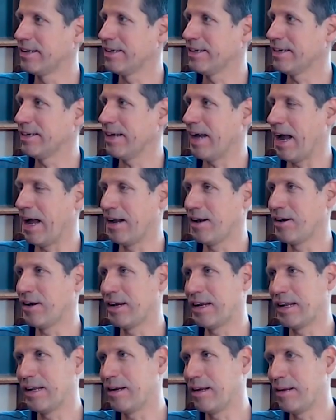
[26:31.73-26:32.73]

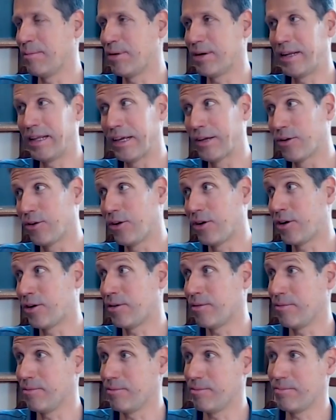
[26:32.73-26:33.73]
in
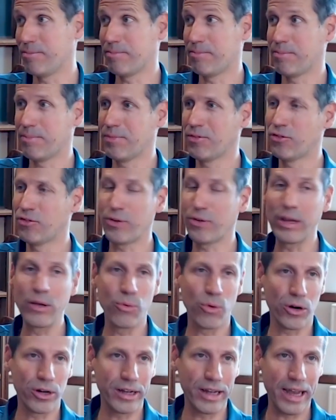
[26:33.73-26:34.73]
particular string
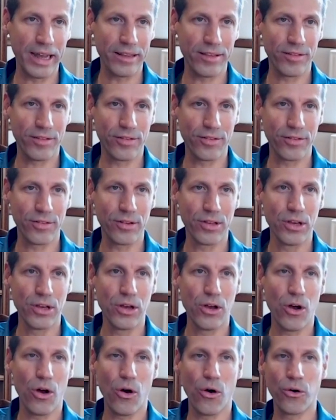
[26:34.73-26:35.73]
quartets
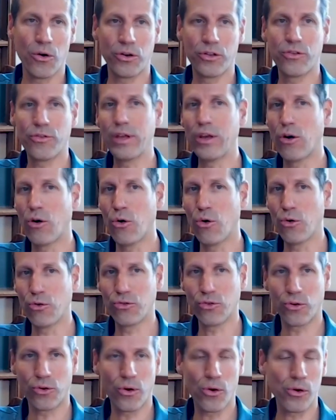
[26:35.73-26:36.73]
or trios
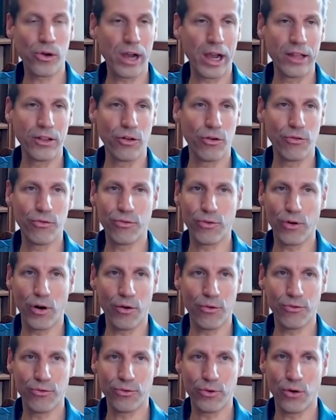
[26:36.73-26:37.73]
or all kind of
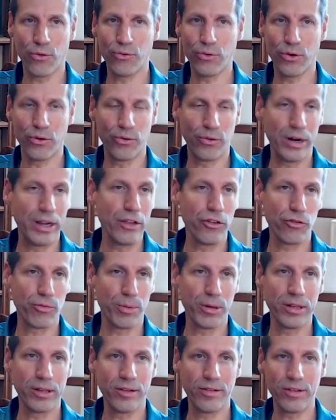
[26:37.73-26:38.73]

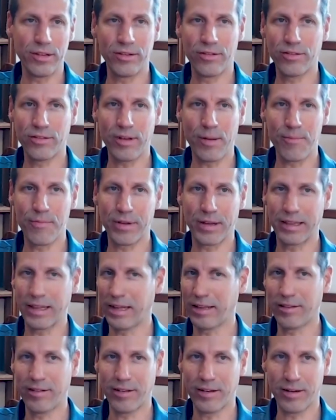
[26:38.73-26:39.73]
arrangements is something
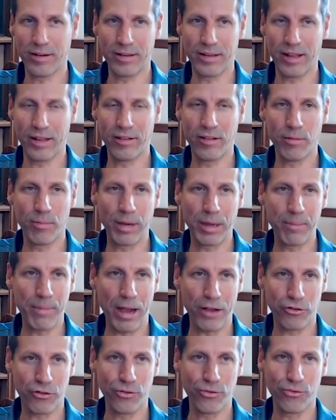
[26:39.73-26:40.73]
that's a big
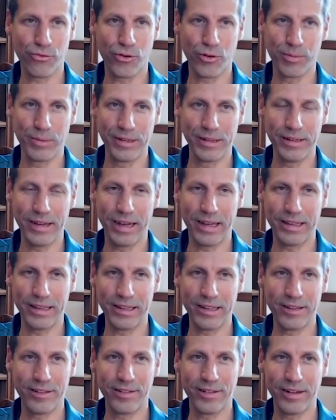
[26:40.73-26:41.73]
passion for me.
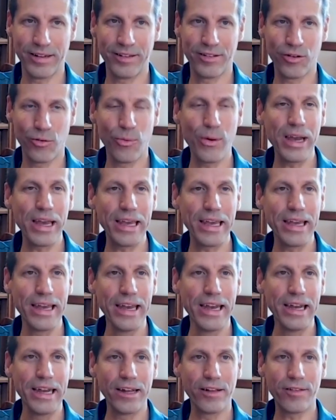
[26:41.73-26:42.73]
It's a way.
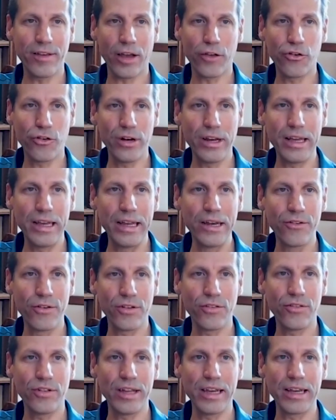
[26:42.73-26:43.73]
It's actually
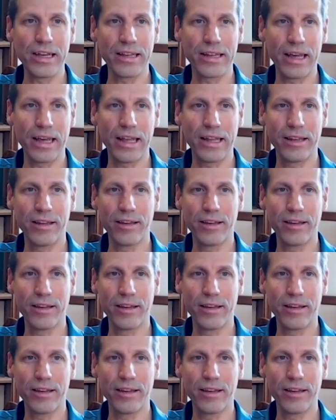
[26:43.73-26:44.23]
interesting that